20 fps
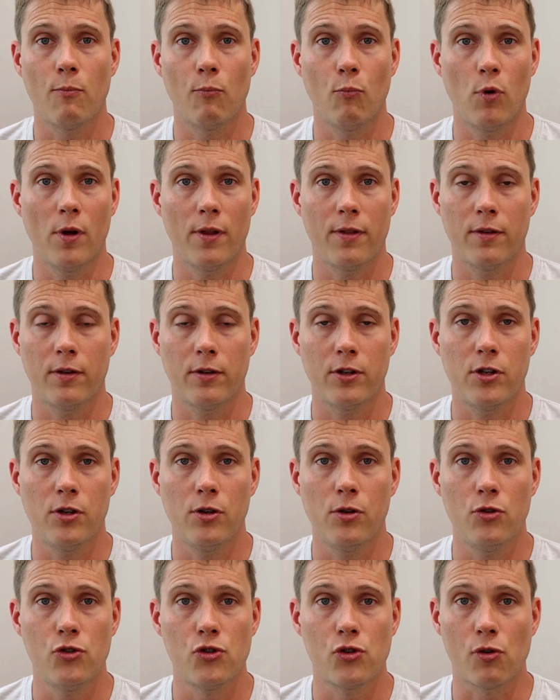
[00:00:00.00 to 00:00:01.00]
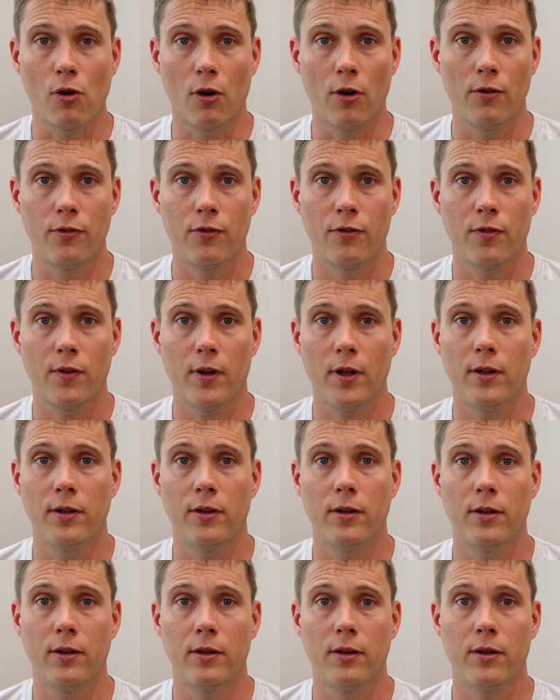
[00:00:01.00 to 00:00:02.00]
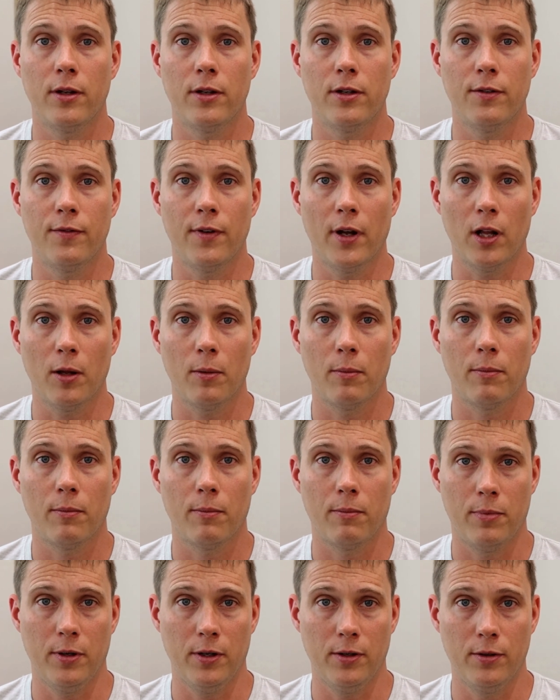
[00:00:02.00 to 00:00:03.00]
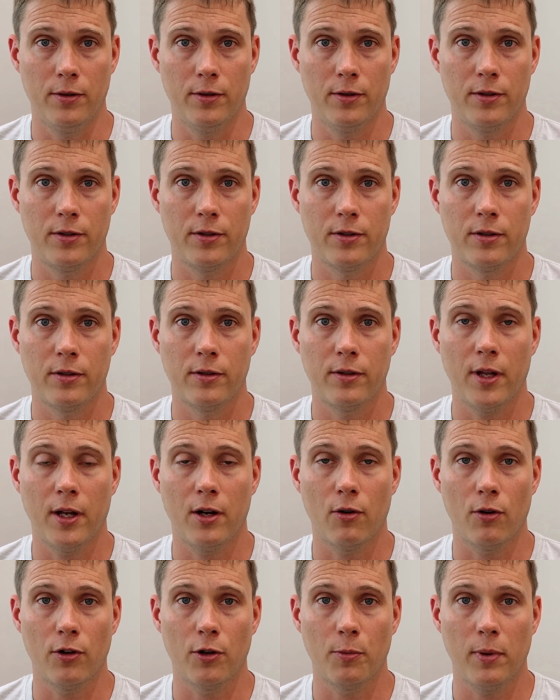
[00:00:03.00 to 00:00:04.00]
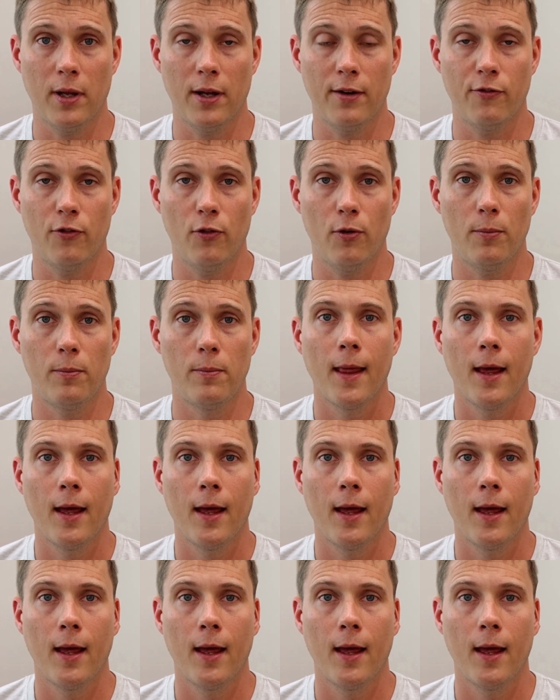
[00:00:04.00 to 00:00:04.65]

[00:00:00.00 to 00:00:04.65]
with a huge growth in the developers that are on the platform.